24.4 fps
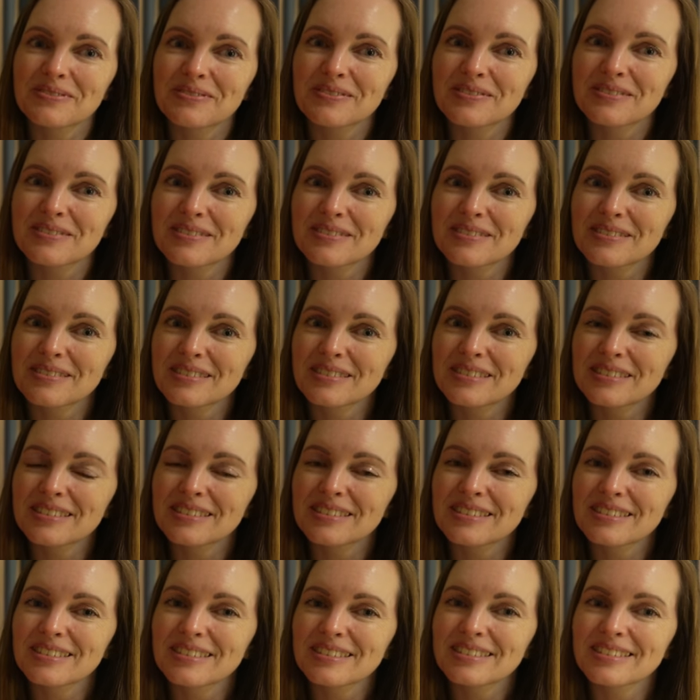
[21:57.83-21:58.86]

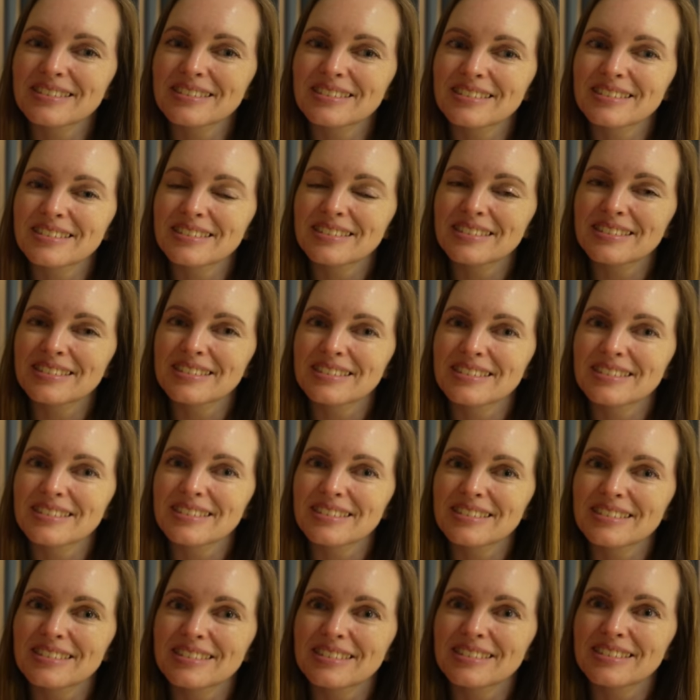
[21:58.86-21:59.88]

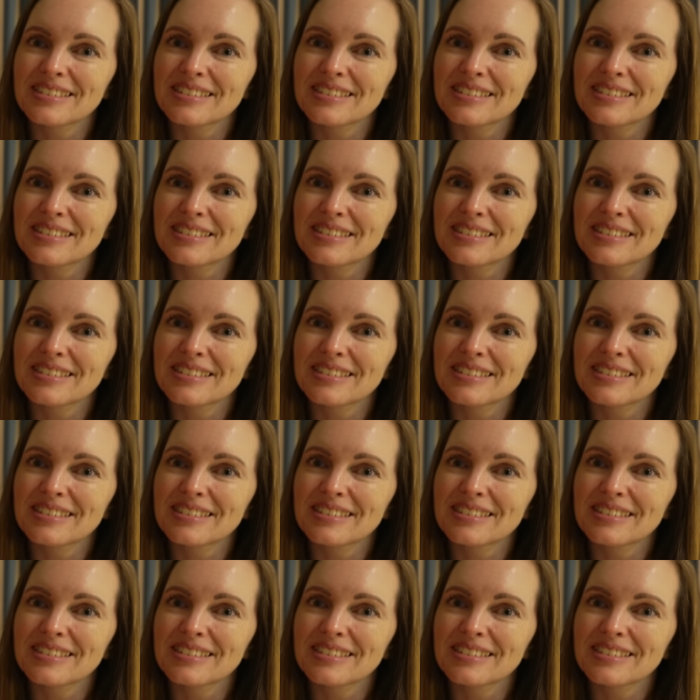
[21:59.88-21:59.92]
The person shown says nothing.